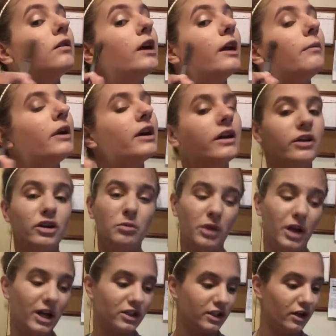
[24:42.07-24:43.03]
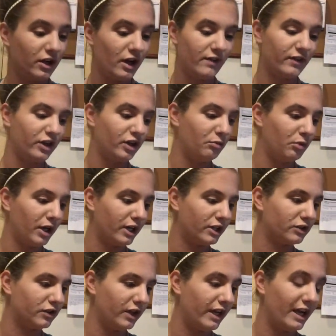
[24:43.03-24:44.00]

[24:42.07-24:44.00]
And I'm not gonna do blush. I don't have a new blush really.